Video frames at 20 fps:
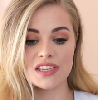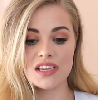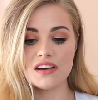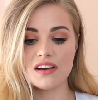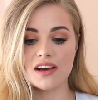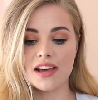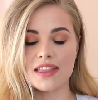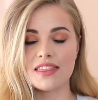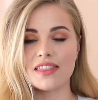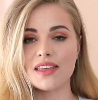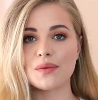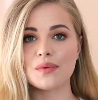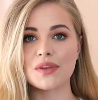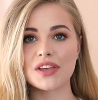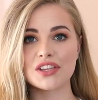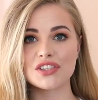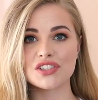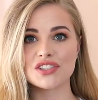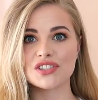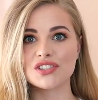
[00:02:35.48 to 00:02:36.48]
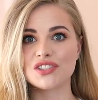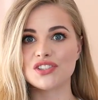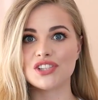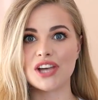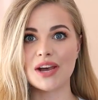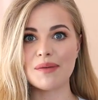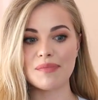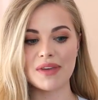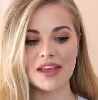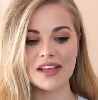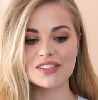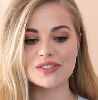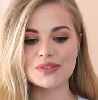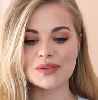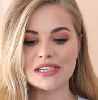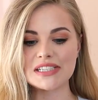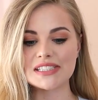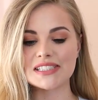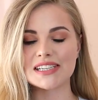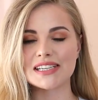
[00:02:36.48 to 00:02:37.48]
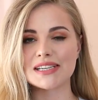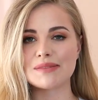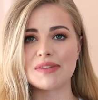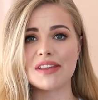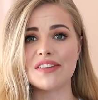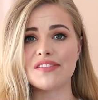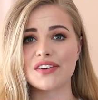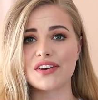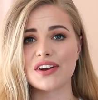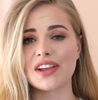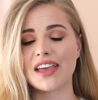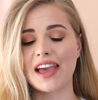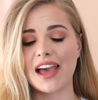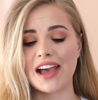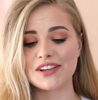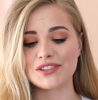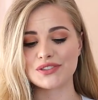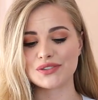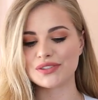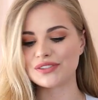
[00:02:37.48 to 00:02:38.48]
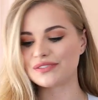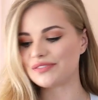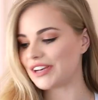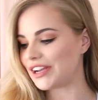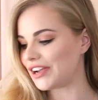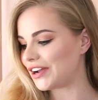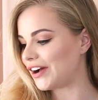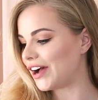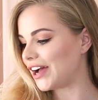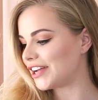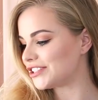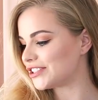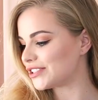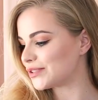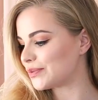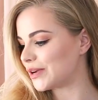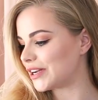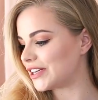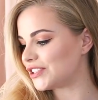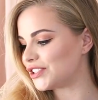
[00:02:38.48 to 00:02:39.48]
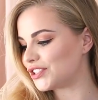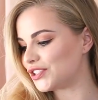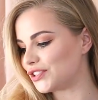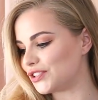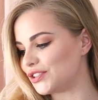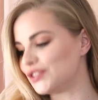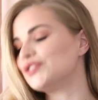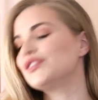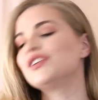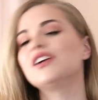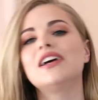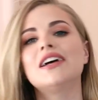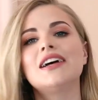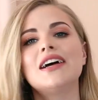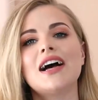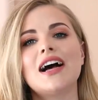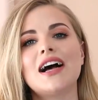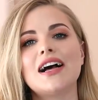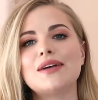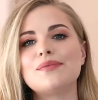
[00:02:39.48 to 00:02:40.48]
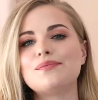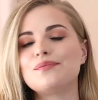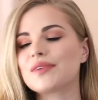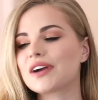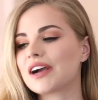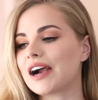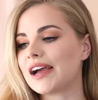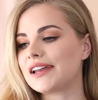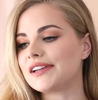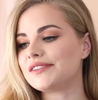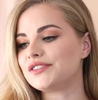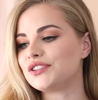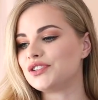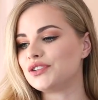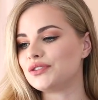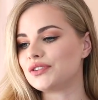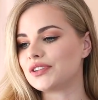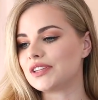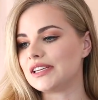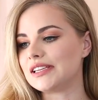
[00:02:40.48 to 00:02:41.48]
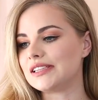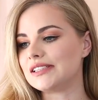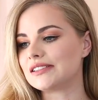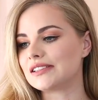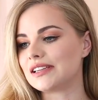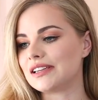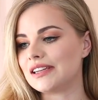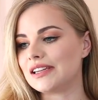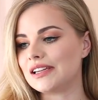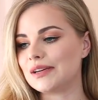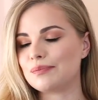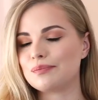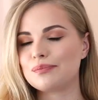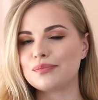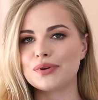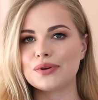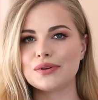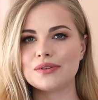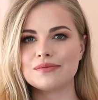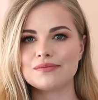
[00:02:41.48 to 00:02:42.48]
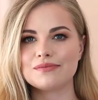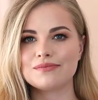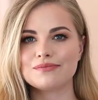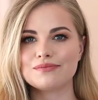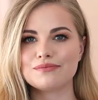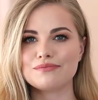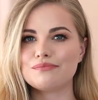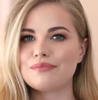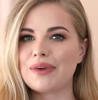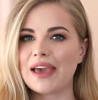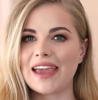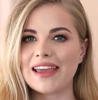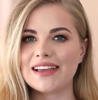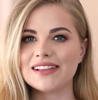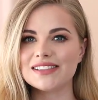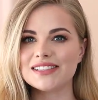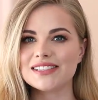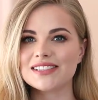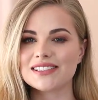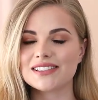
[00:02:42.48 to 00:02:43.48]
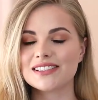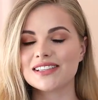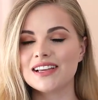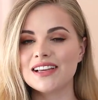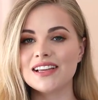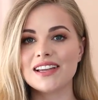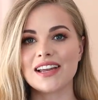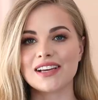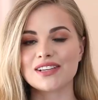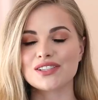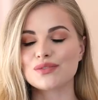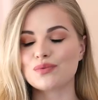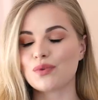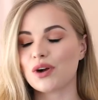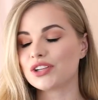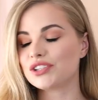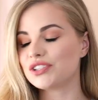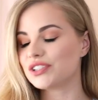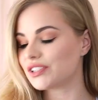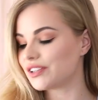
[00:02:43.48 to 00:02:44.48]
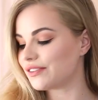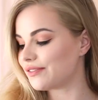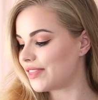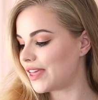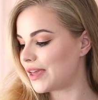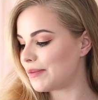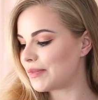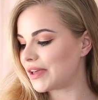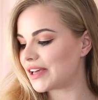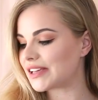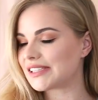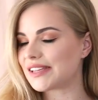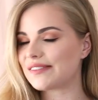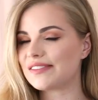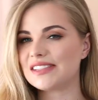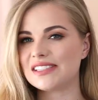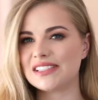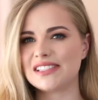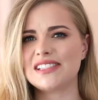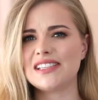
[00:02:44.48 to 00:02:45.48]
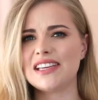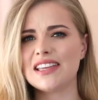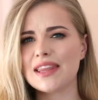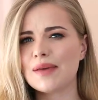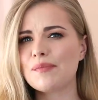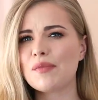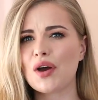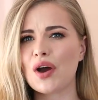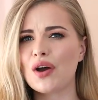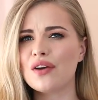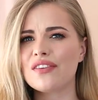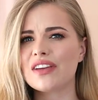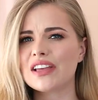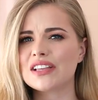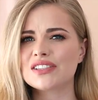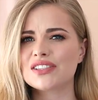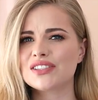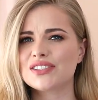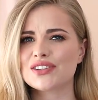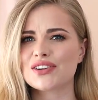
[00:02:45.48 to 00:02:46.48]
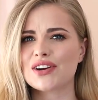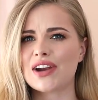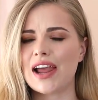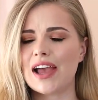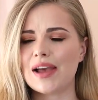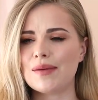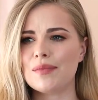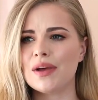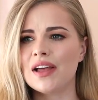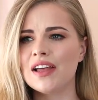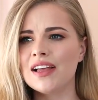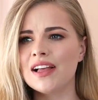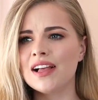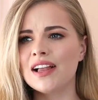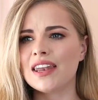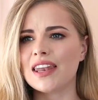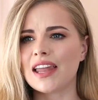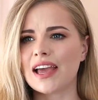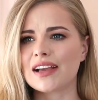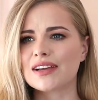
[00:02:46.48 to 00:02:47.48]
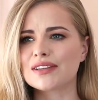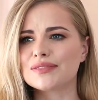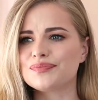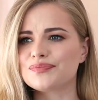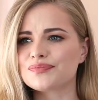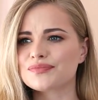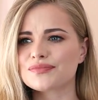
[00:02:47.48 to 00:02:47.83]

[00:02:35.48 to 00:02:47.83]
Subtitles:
yeah, I think we can just jump into it. It's going to be a very casual video. I just wanted to kind of do these lip paints, like swatches of them, because I've seen them over Instagram like